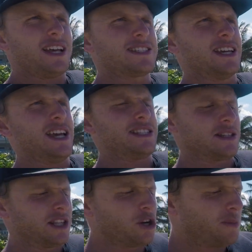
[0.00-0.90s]
it's a
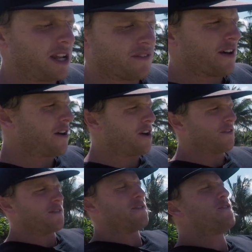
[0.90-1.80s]
little bit of
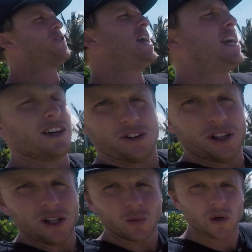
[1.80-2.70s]
a
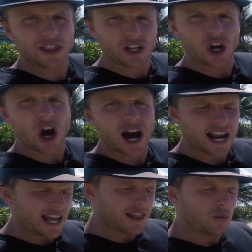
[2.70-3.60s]
feel with the
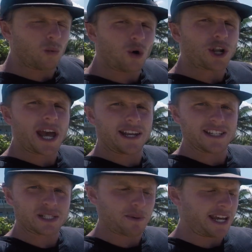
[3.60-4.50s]
kite and the water and your
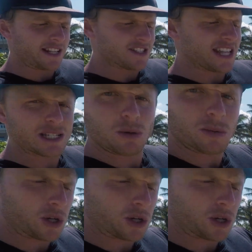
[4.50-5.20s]
speed. And so that's what we're